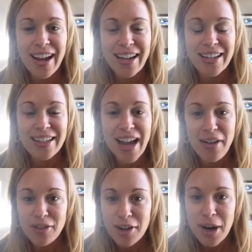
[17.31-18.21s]
And
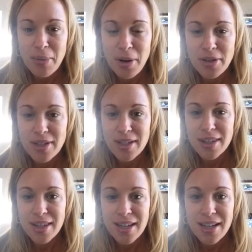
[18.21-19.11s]
after I
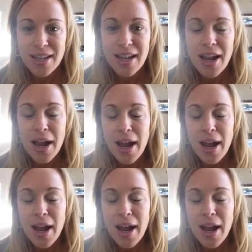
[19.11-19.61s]
posted the